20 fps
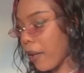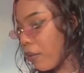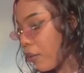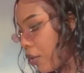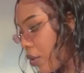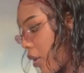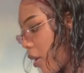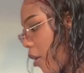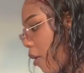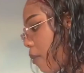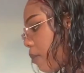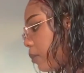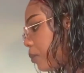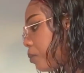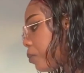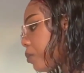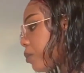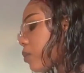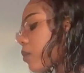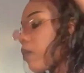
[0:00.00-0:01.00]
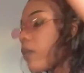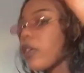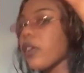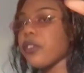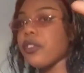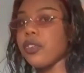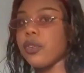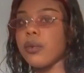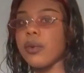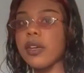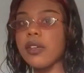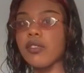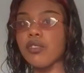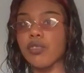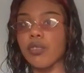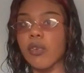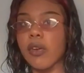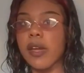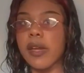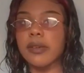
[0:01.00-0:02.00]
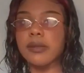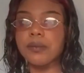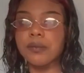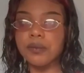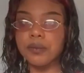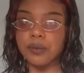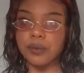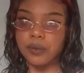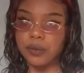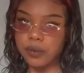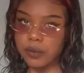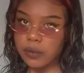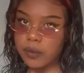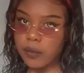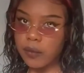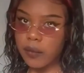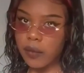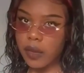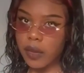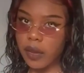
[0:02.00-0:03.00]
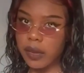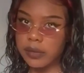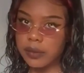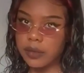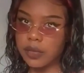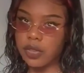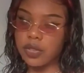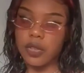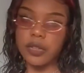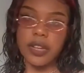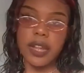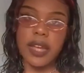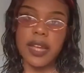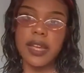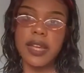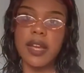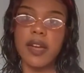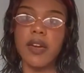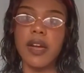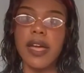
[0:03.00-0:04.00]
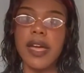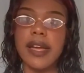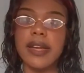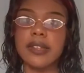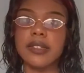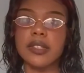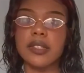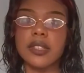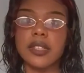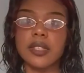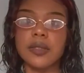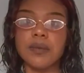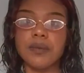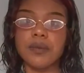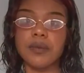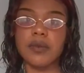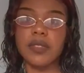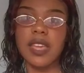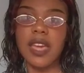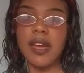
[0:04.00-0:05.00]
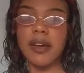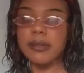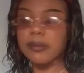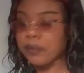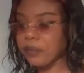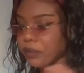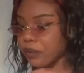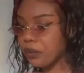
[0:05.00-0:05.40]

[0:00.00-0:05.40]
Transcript: I really hope you enjoy your day, and yeah.